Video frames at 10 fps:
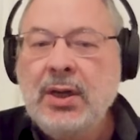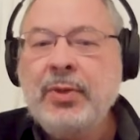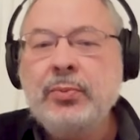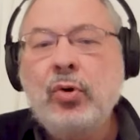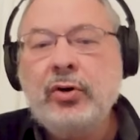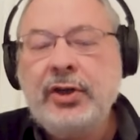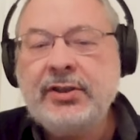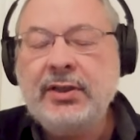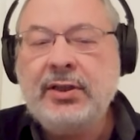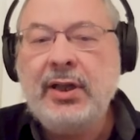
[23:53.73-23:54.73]
But more
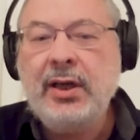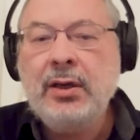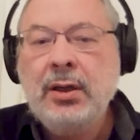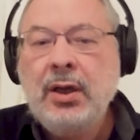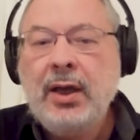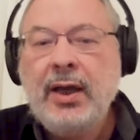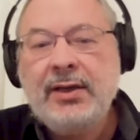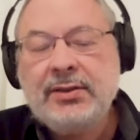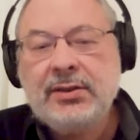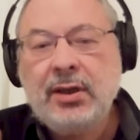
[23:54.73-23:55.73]
recently,
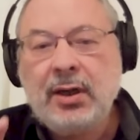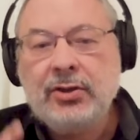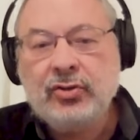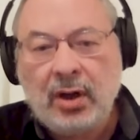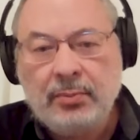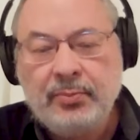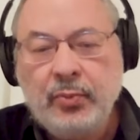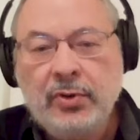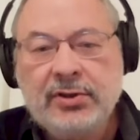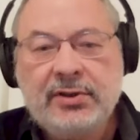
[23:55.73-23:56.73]
as Trump
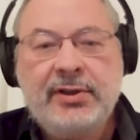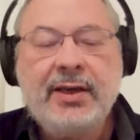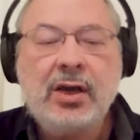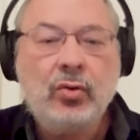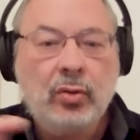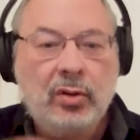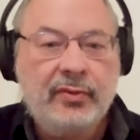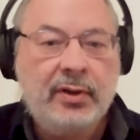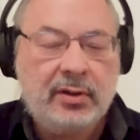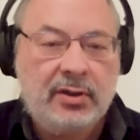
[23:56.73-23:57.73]
was taking
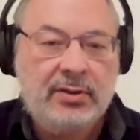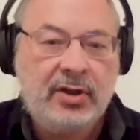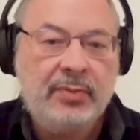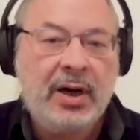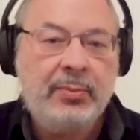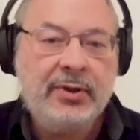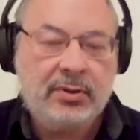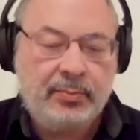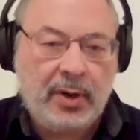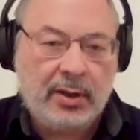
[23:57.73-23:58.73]
over the
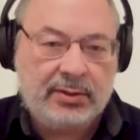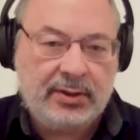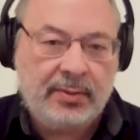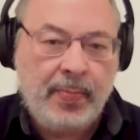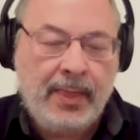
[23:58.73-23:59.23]
Republican Party,